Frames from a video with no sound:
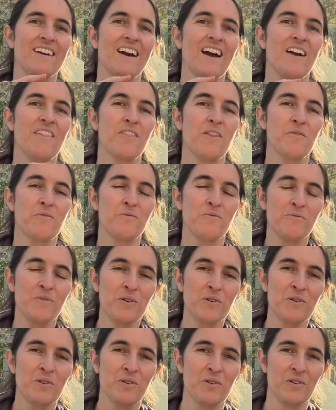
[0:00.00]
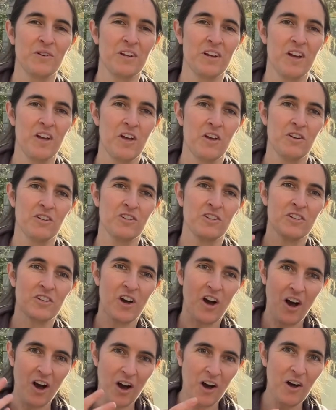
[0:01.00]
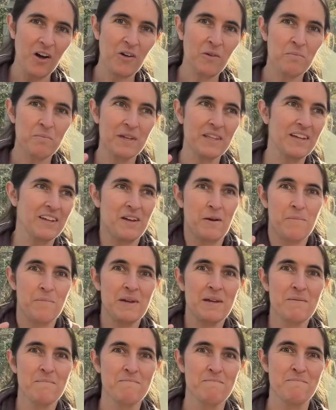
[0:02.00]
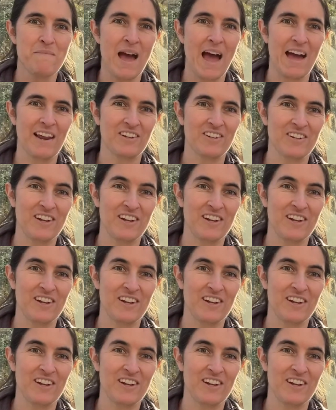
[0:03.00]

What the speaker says: and the food should all be like a big match,